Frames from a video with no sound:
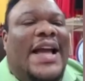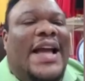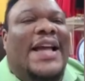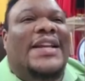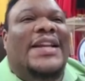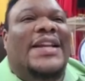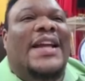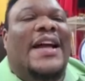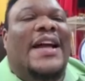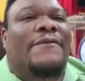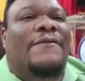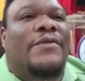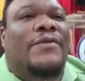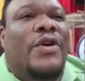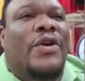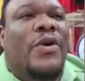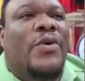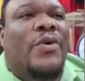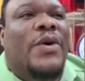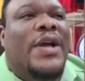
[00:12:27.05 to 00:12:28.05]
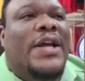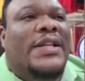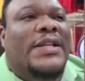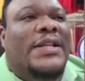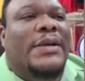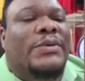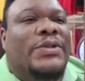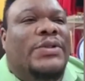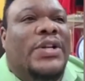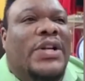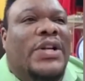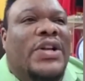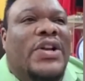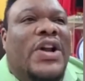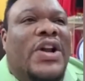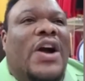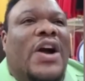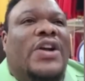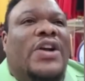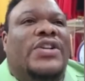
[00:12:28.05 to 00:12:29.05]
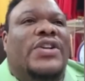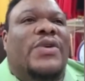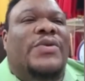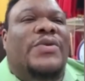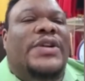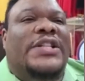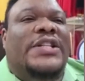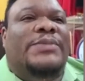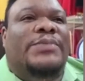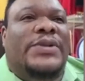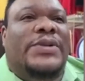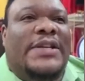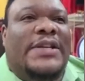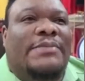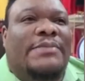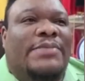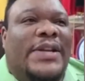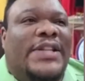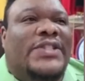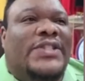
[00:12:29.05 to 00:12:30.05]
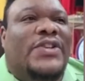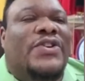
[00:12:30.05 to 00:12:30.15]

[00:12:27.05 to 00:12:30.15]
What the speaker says: and they have now the lockdown is put in place,